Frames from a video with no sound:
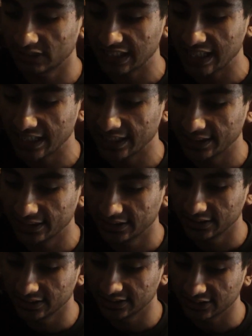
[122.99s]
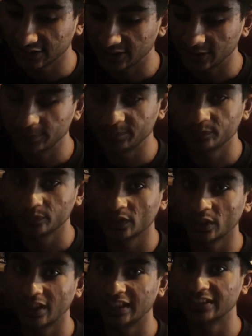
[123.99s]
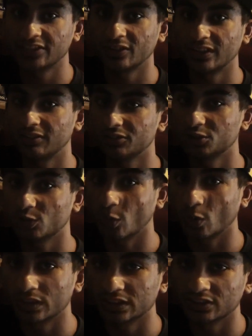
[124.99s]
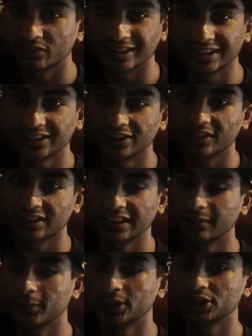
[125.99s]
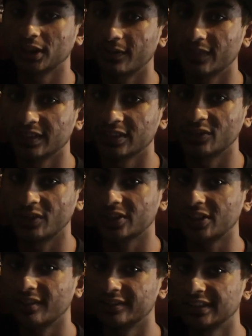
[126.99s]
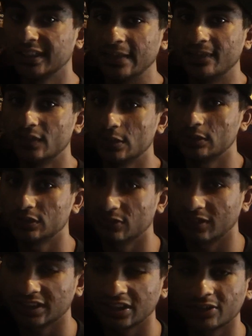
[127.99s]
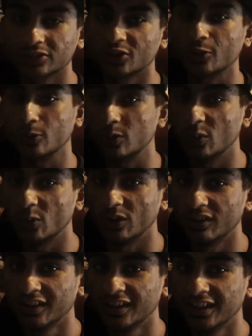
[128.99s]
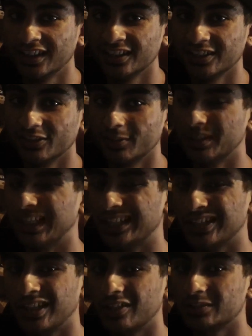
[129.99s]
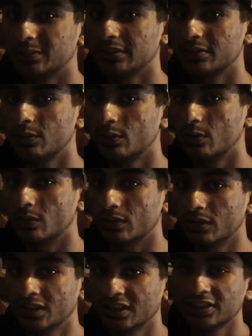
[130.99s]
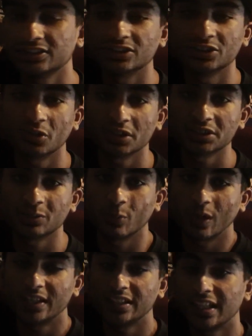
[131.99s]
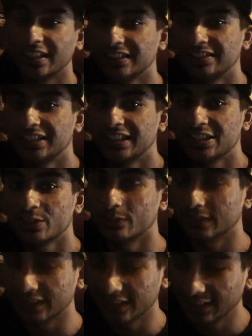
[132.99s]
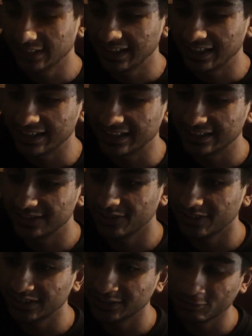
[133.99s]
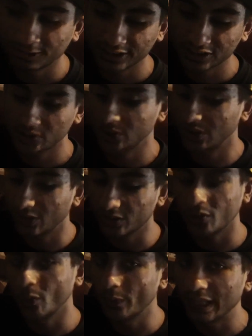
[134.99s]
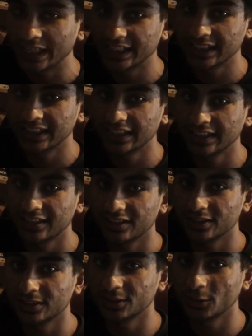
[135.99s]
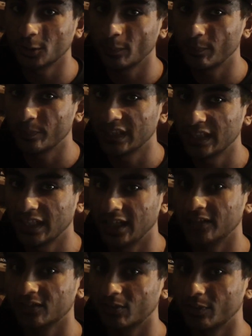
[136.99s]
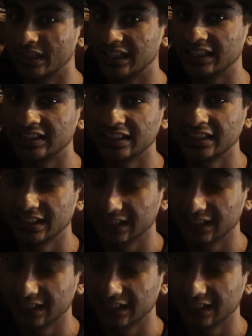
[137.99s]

with that is, you know, I didn't know that was trolling. You know, I didn't think much of it. You know, I thought I was getting views. You know, I thought it was all cool. You know what I mean? I thought I was being cool. So, you know, I said, why not continue it? And, you know, I did rants on Uncle Maine. You know, Uncle Maine.